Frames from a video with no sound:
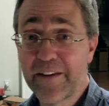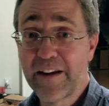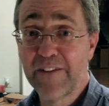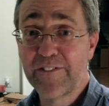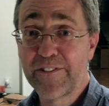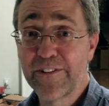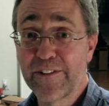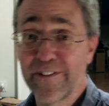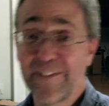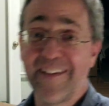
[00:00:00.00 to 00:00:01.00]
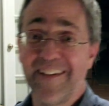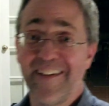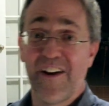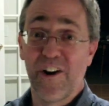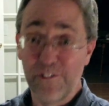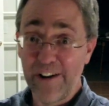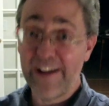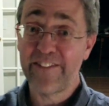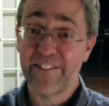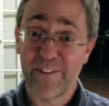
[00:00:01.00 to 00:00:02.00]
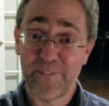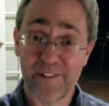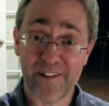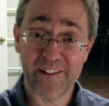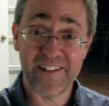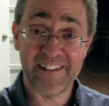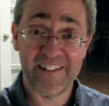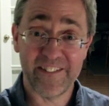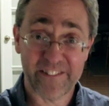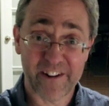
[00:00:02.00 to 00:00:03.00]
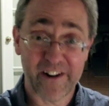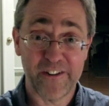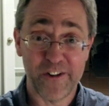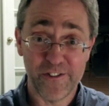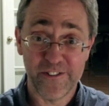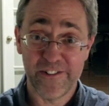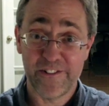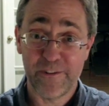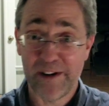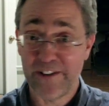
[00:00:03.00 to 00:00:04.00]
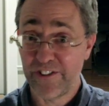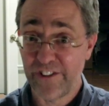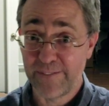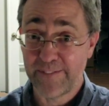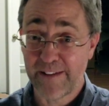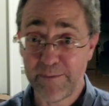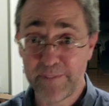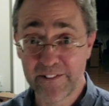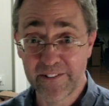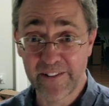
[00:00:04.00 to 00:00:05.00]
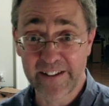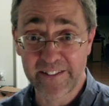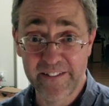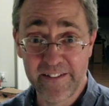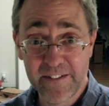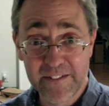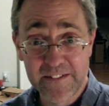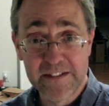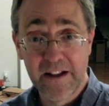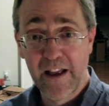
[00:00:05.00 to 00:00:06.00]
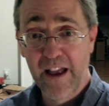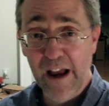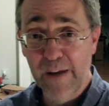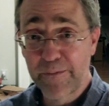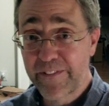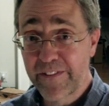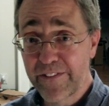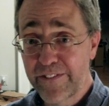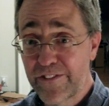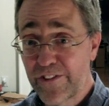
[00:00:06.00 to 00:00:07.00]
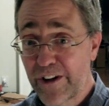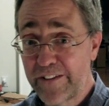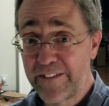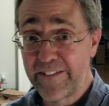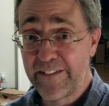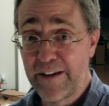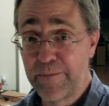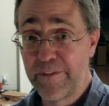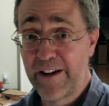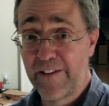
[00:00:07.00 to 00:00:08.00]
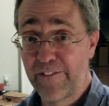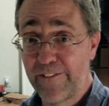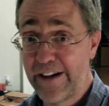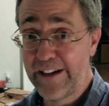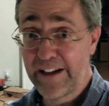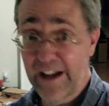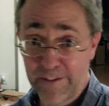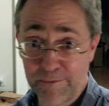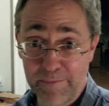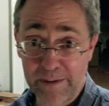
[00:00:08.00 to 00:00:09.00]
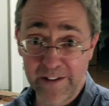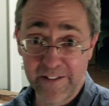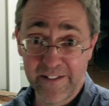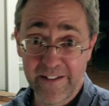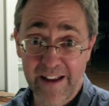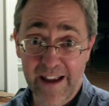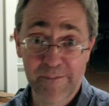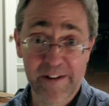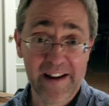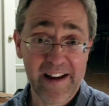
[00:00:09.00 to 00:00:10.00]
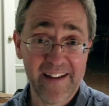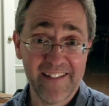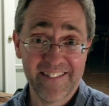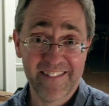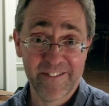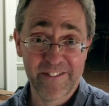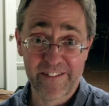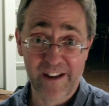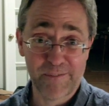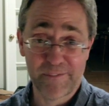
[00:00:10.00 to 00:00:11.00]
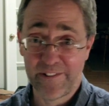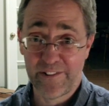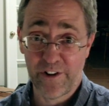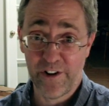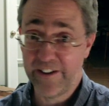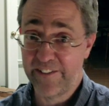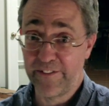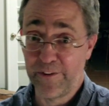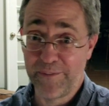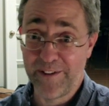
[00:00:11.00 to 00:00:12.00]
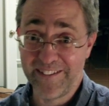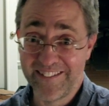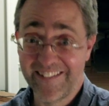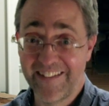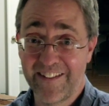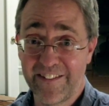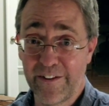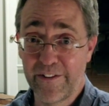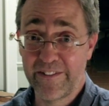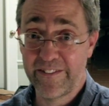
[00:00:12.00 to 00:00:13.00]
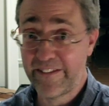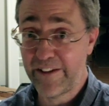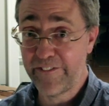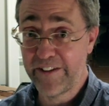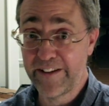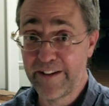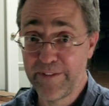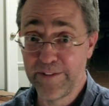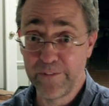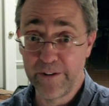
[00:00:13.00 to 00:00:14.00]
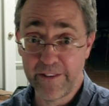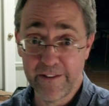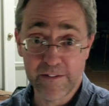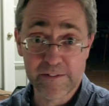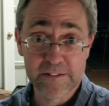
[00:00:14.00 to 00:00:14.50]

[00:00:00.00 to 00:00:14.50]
I have to erase a word and start over to make sure I'm typing correctly. I'm still struggling today, but I've already gotten better and my hands have stopped hurting so much, so it's definitely been worth it.